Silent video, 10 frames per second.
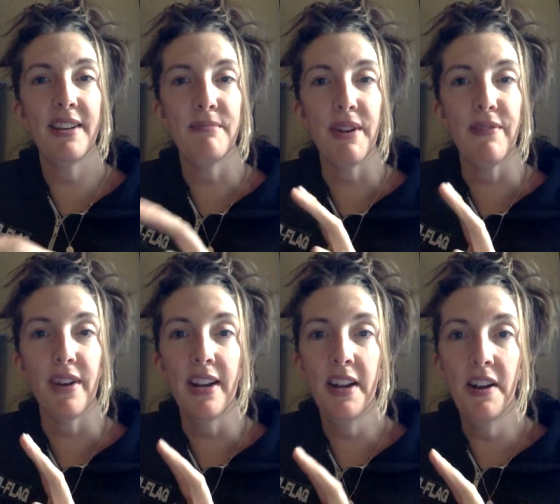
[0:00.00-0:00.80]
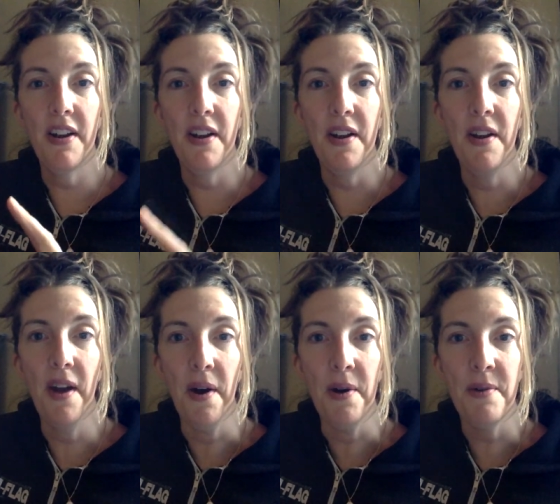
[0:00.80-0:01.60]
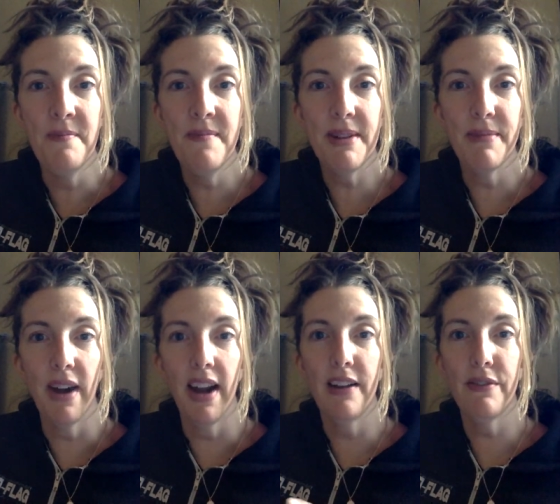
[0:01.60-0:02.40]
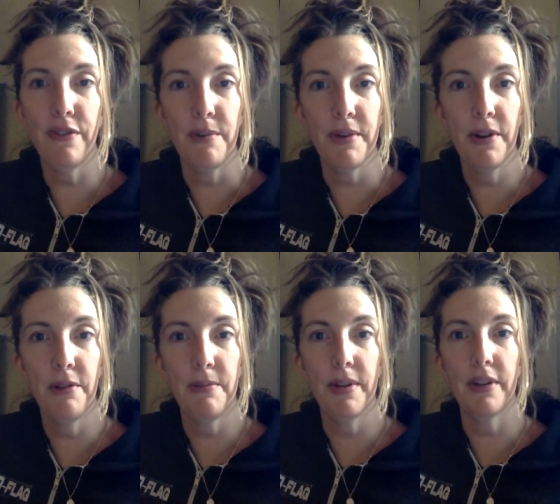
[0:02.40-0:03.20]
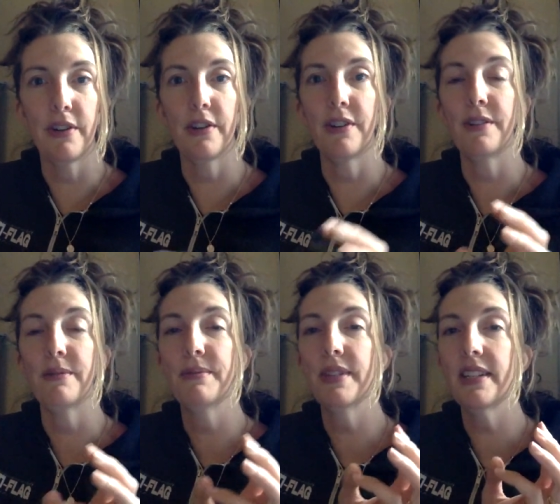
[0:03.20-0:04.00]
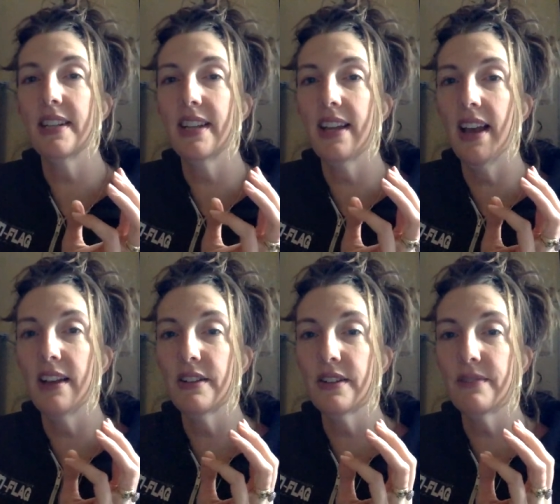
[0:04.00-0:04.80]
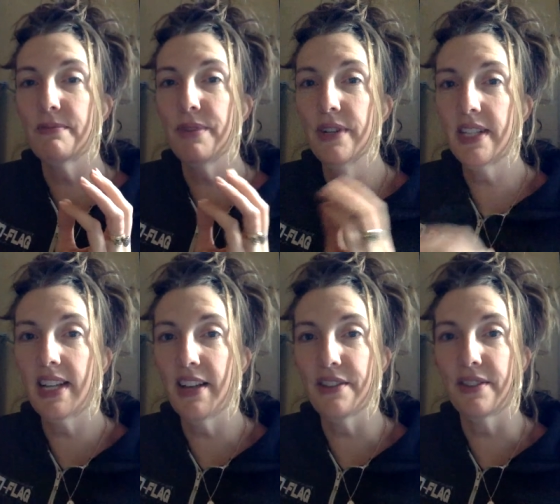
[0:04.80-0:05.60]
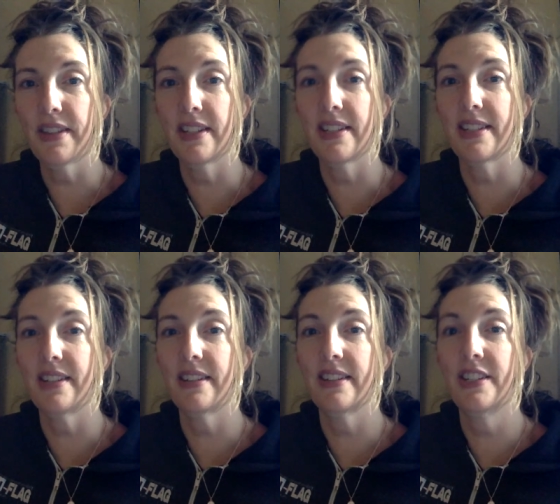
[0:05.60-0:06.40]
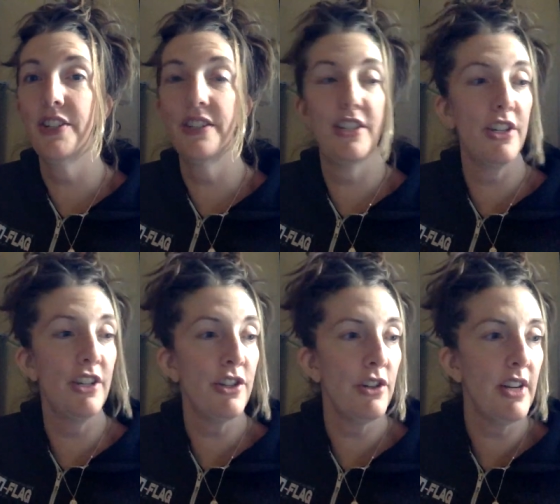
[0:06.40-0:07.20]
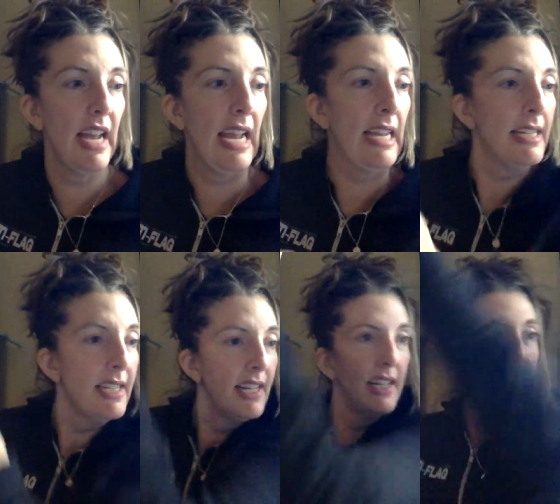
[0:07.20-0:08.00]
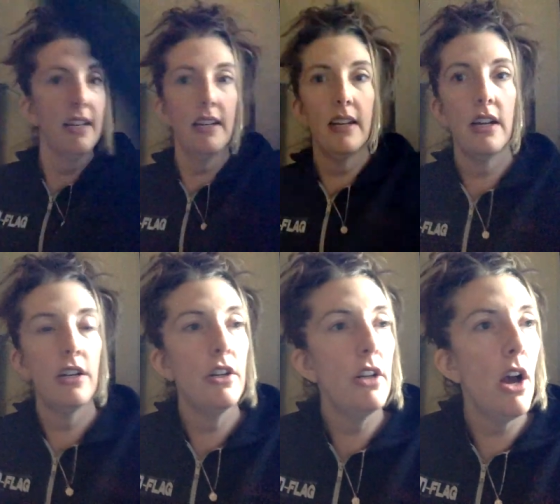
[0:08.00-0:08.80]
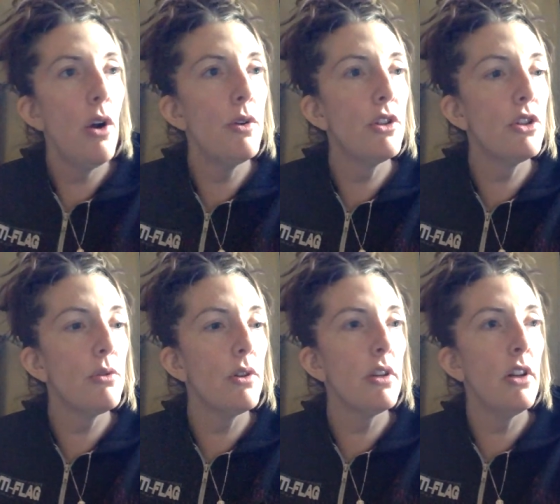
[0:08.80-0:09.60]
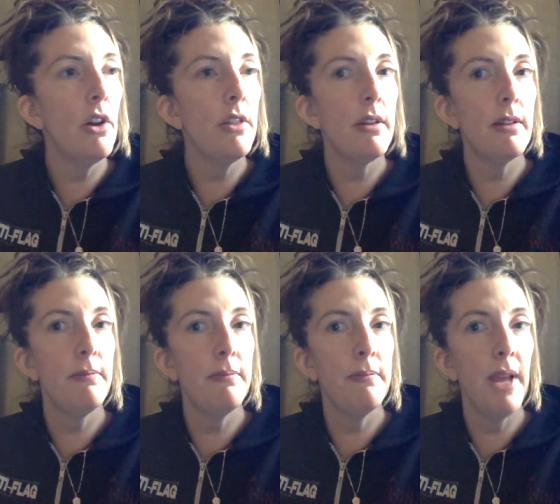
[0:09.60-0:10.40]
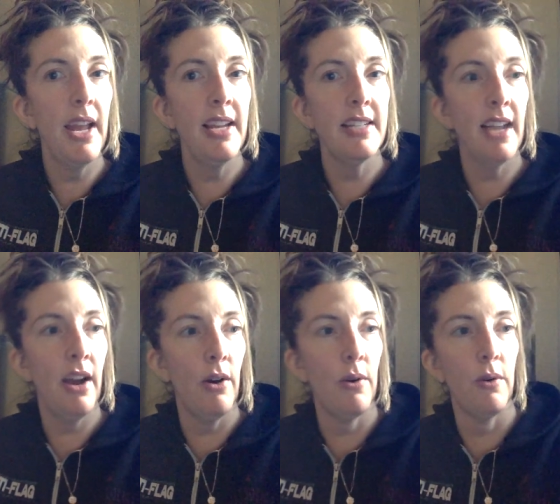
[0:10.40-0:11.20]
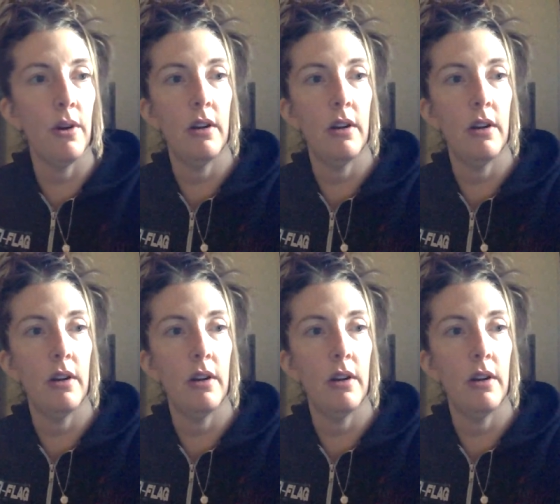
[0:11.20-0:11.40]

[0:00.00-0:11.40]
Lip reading: my friend Noam McBride of Pharmacopoeia Herbs put together these ginger candied. No, you squirted all the paint out.